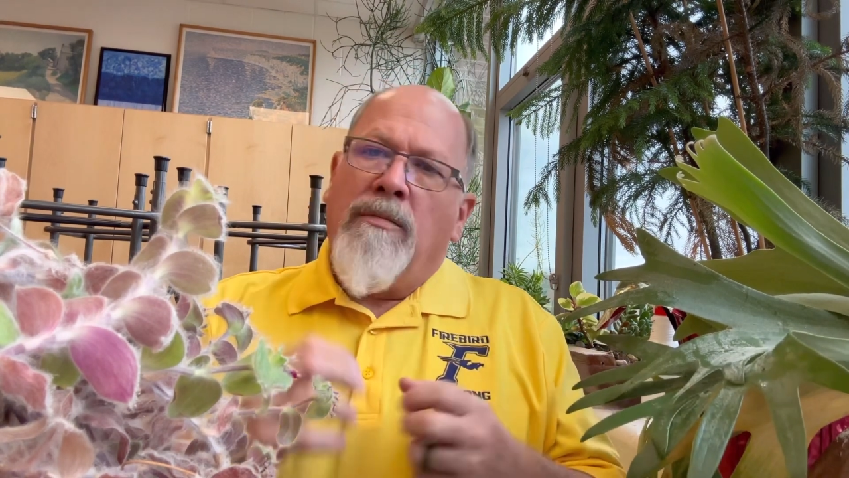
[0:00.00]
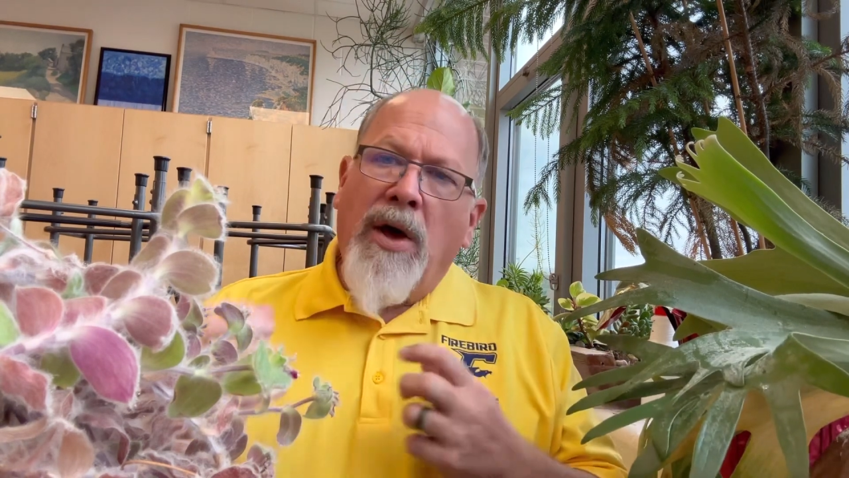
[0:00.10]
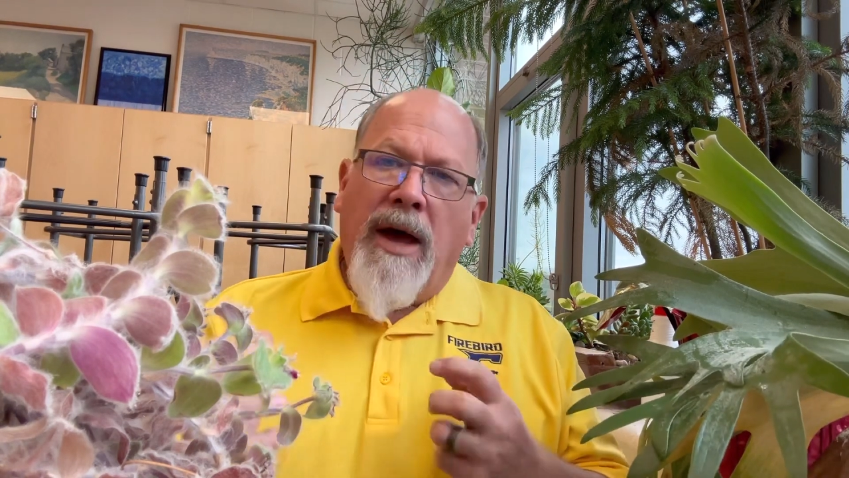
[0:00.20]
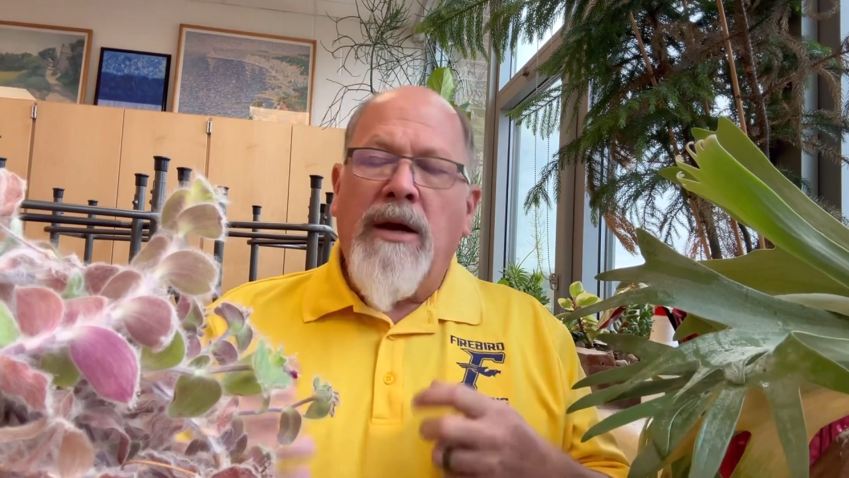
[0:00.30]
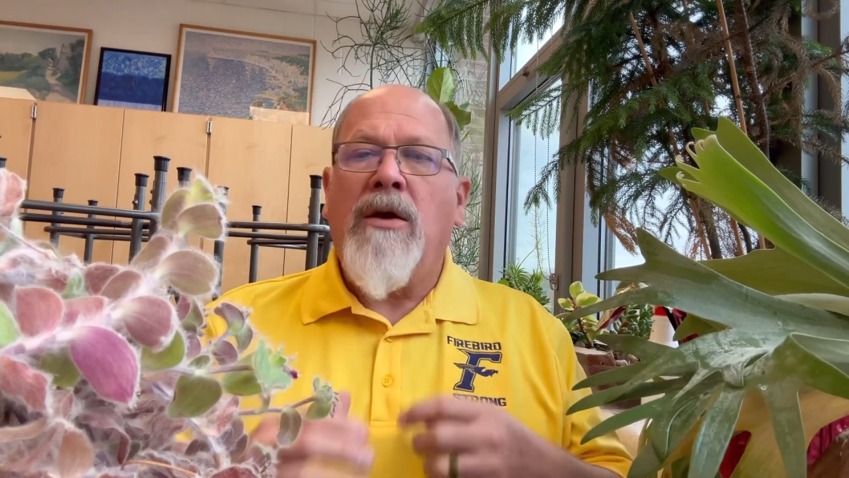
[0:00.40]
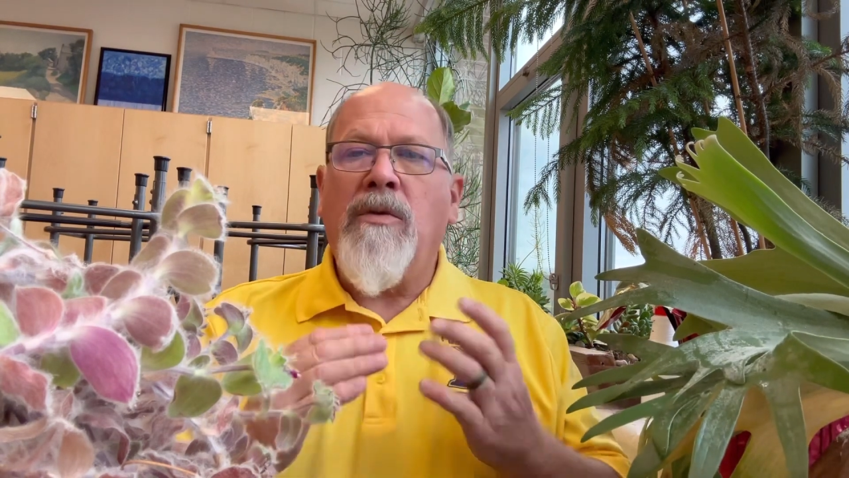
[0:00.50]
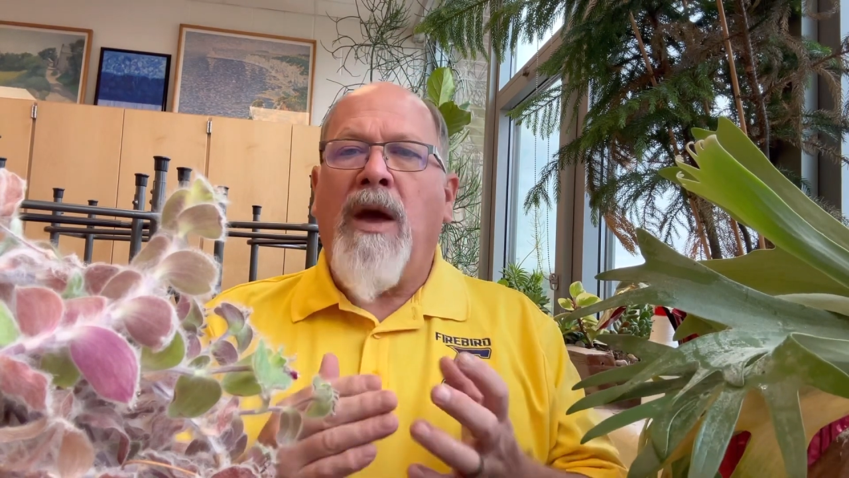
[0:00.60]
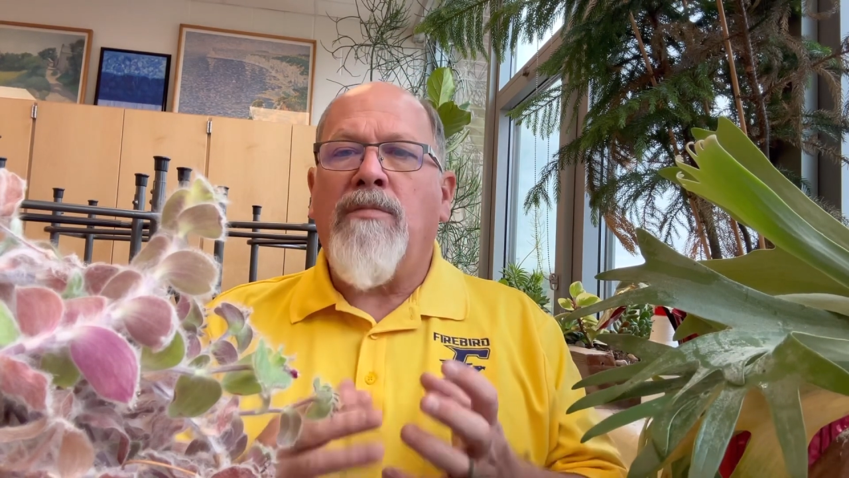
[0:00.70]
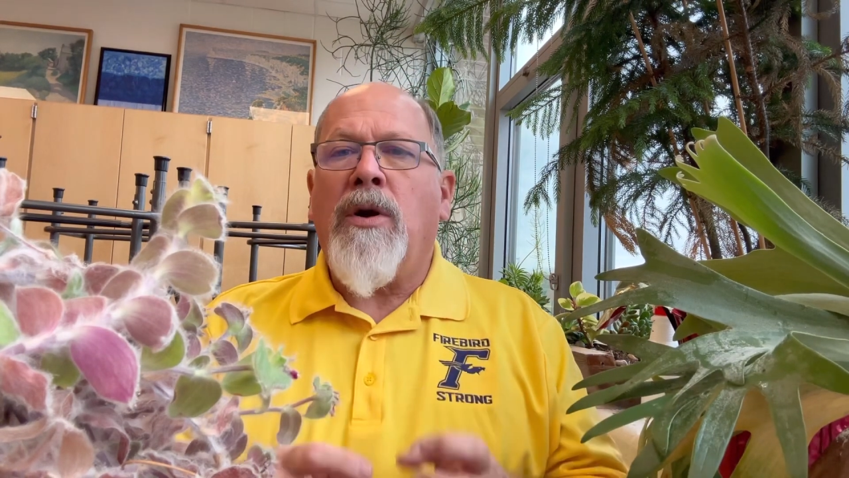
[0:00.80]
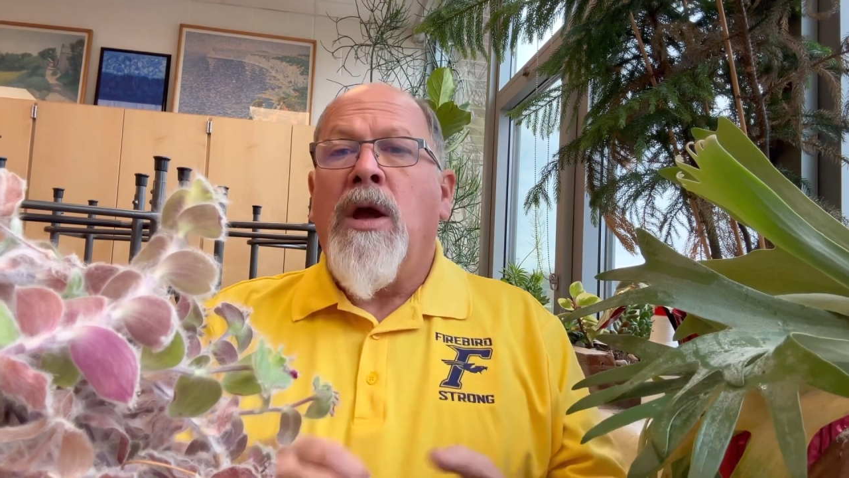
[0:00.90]
but
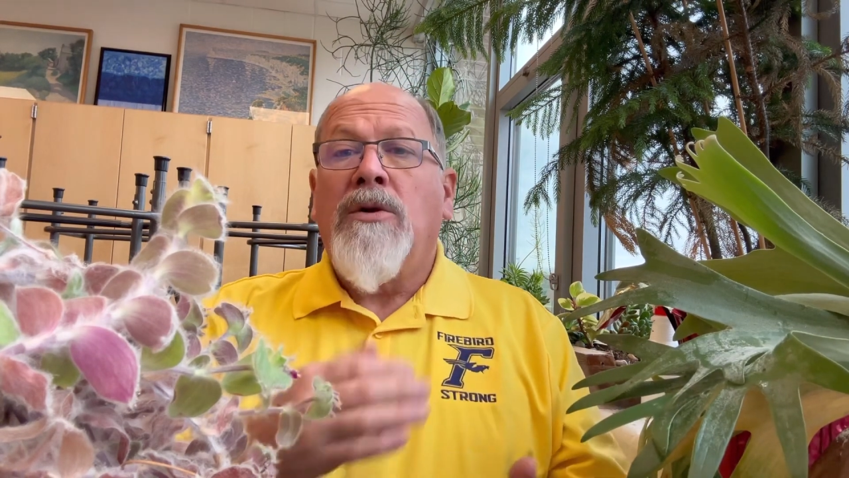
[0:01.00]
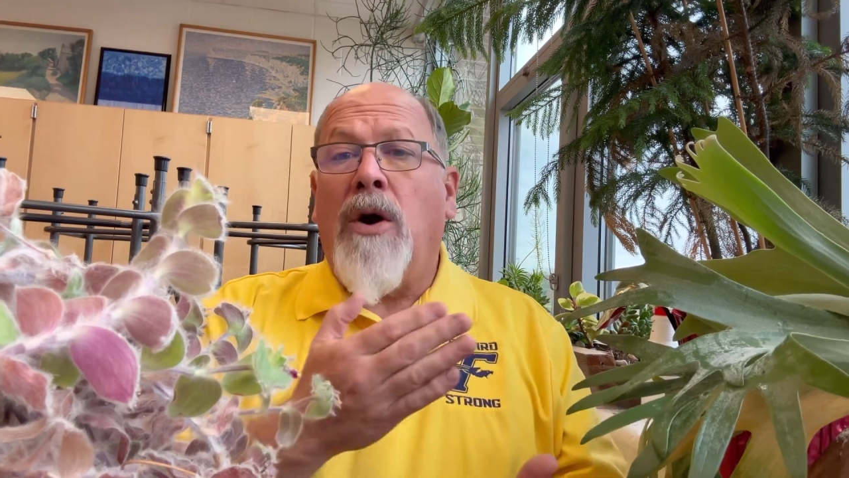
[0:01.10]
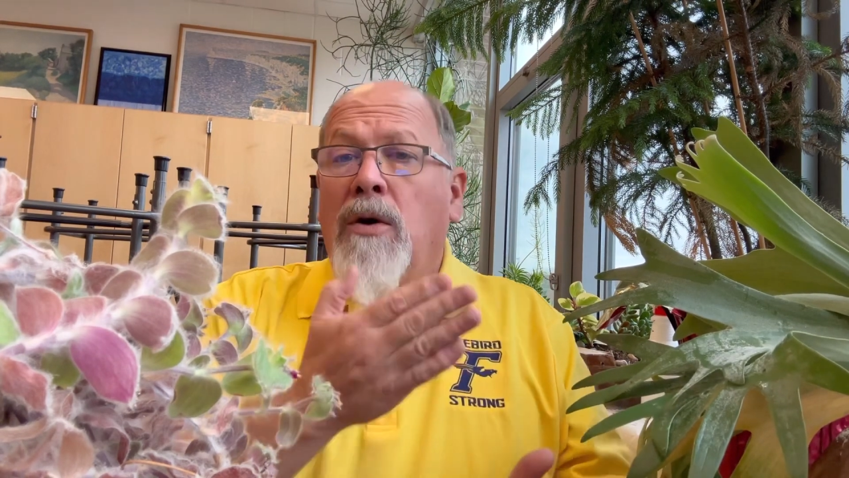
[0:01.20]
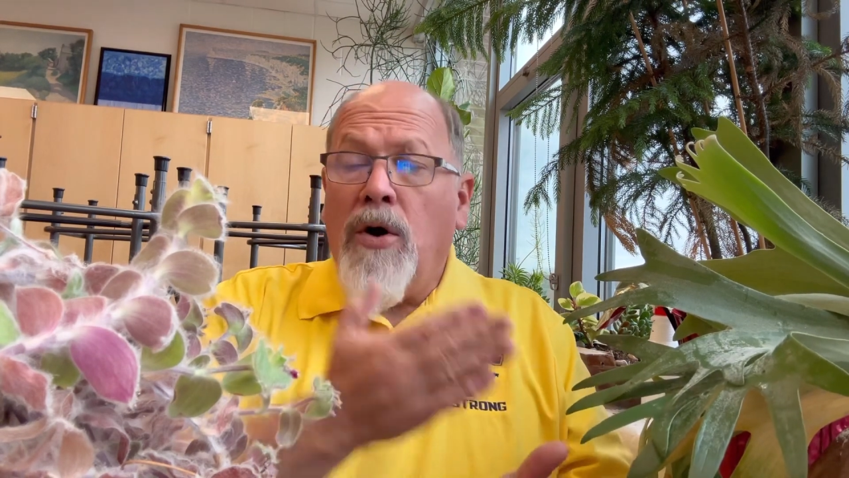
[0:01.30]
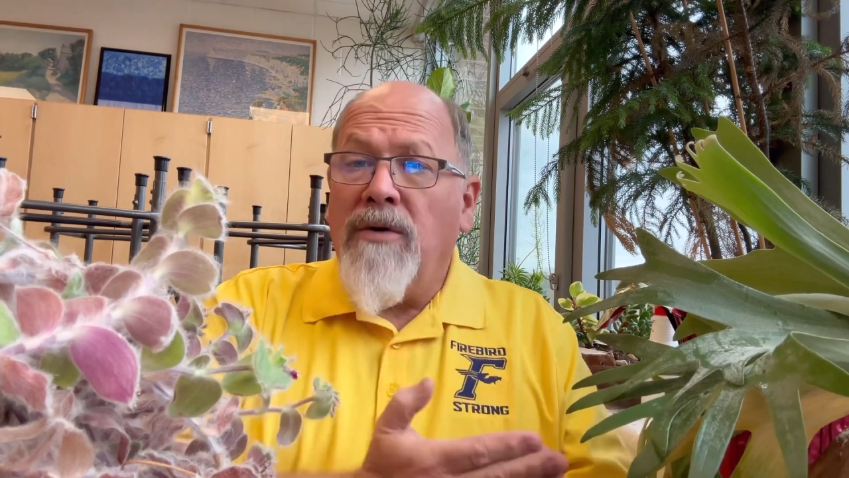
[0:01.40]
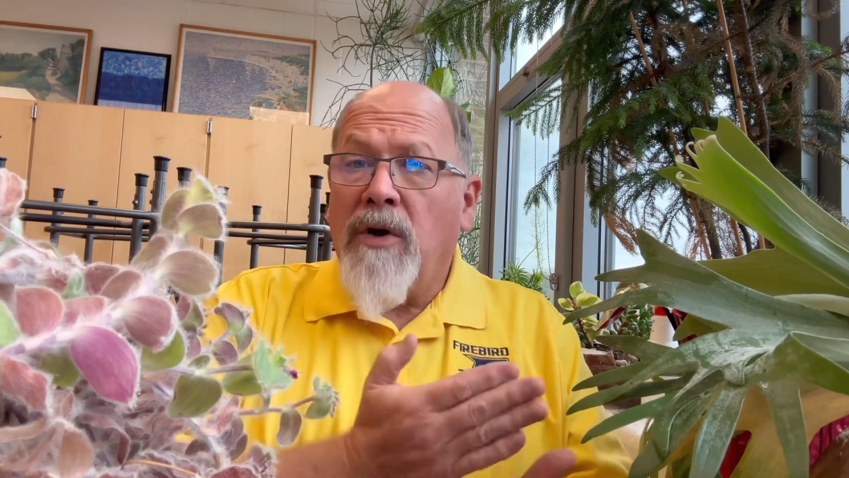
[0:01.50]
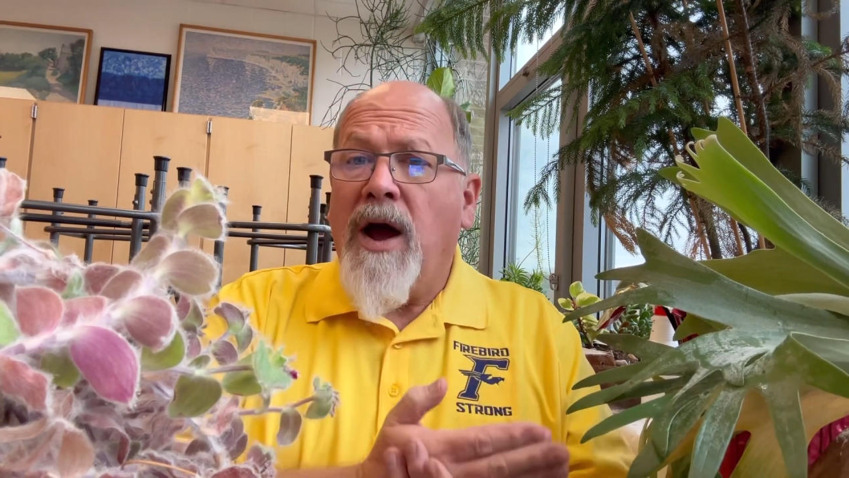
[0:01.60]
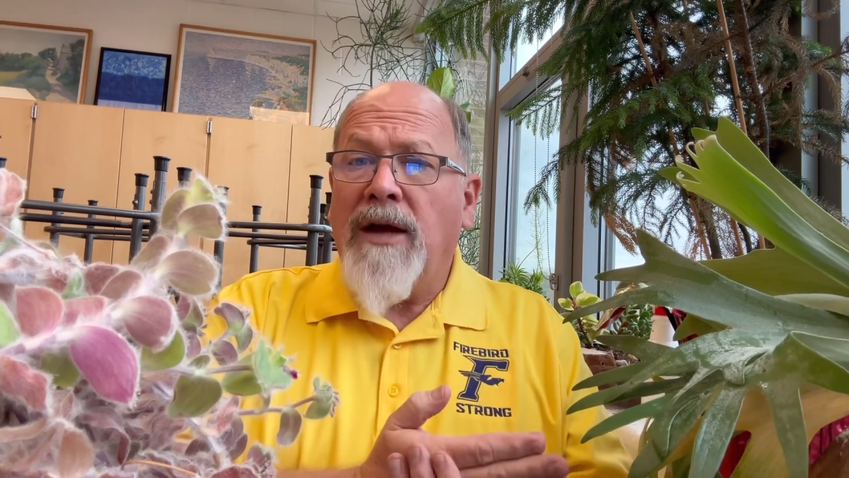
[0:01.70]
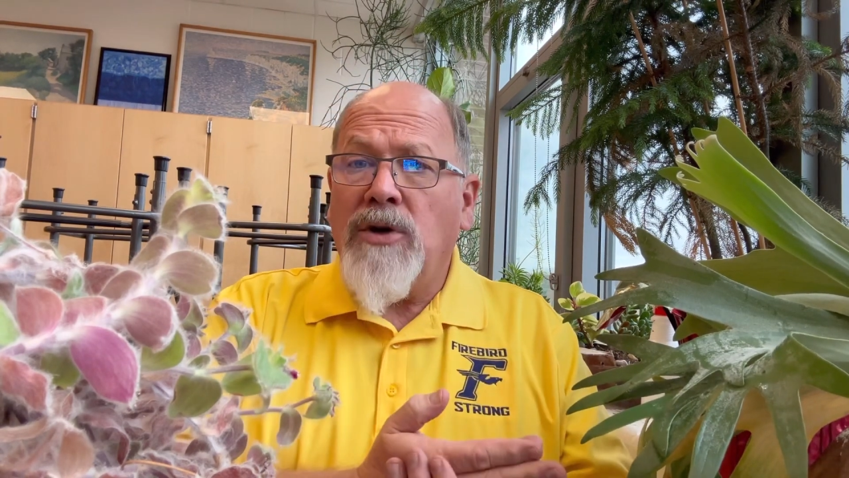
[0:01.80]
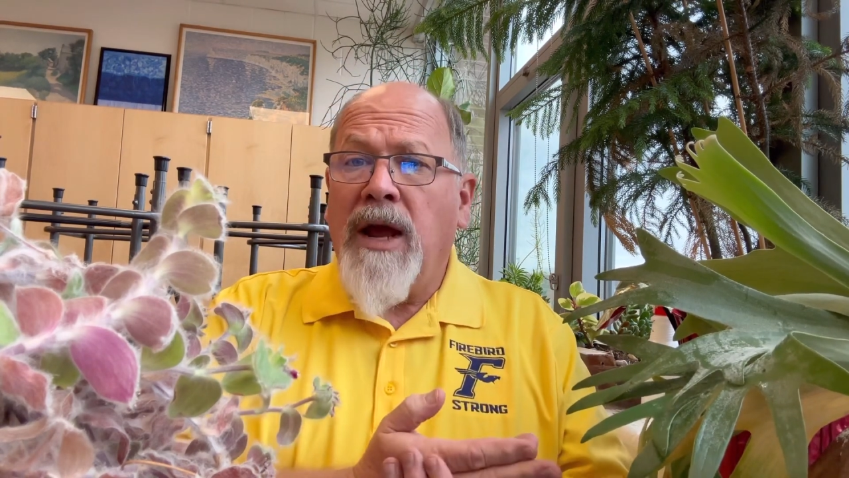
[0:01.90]
remember, don't
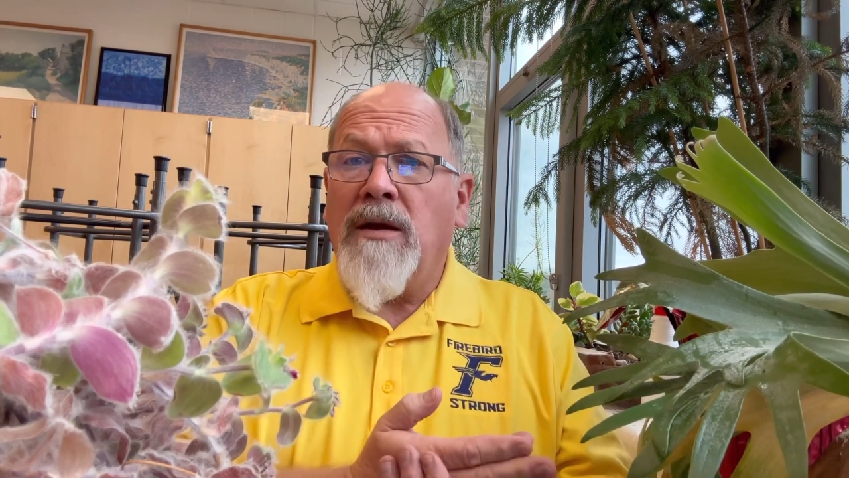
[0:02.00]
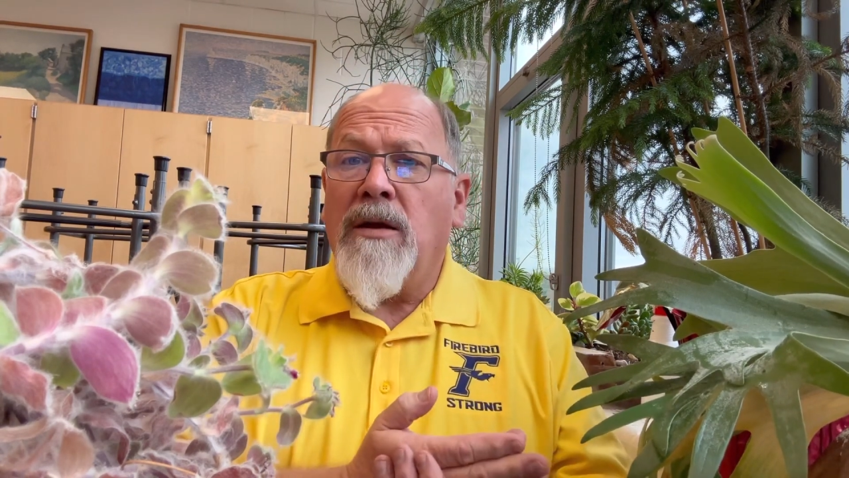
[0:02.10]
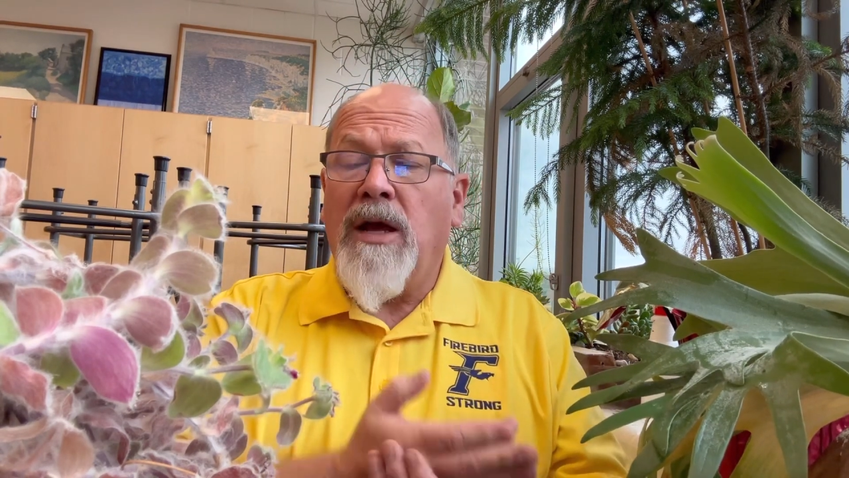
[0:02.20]
overhydrate.